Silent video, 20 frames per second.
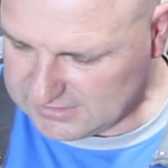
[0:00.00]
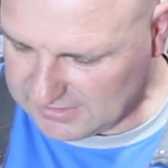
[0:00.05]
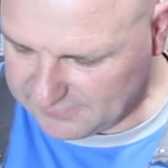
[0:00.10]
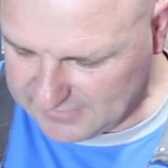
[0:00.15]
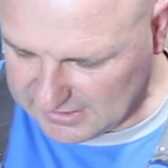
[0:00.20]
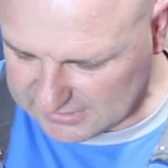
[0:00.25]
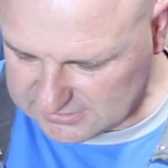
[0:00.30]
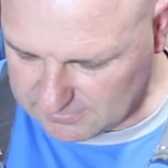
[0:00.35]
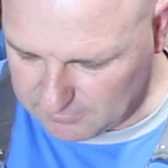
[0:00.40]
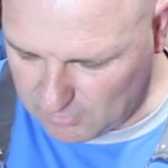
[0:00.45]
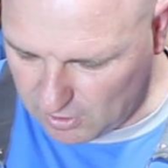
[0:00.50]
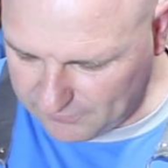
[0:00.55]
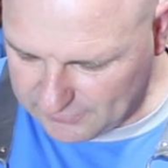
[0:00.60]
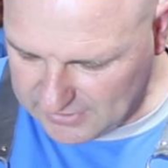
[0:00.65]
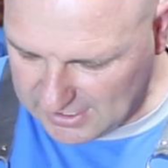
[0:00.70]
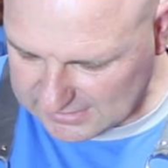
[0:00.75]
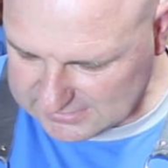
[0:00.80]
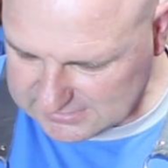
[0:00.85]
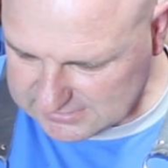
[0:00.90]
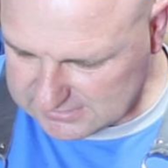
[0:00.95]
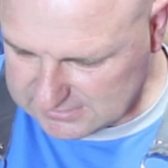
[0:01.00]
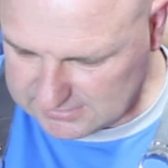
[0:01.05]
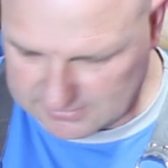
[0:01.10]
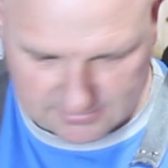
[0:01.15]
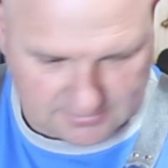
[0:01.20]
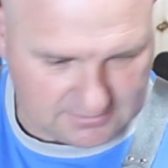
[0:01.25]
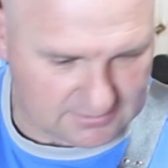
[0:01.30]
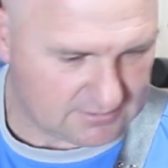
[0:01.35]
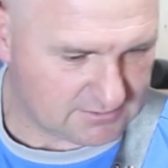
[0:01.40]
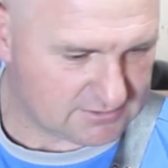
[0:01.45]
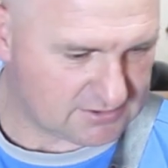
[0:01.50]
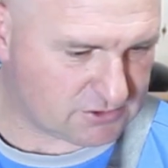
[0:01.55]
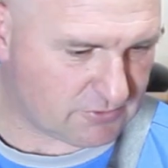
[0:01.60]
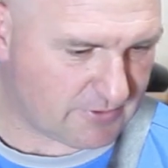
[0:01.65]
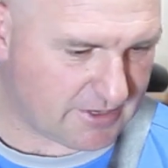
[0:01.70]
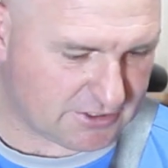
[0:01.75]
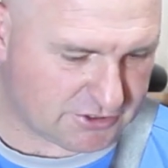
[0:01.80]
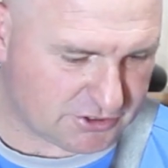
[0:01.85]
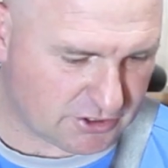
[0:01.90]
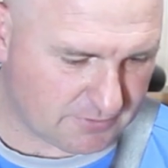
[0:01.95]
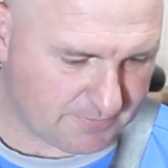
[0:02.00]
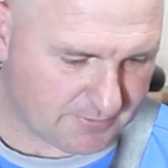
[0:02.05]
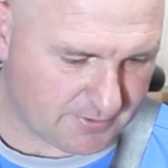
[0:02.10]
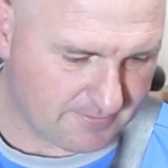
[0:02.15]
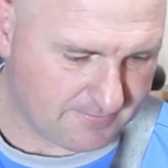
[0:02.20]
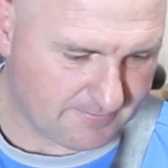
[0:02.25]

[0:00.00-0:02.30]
so I've got some offcuts, square tube,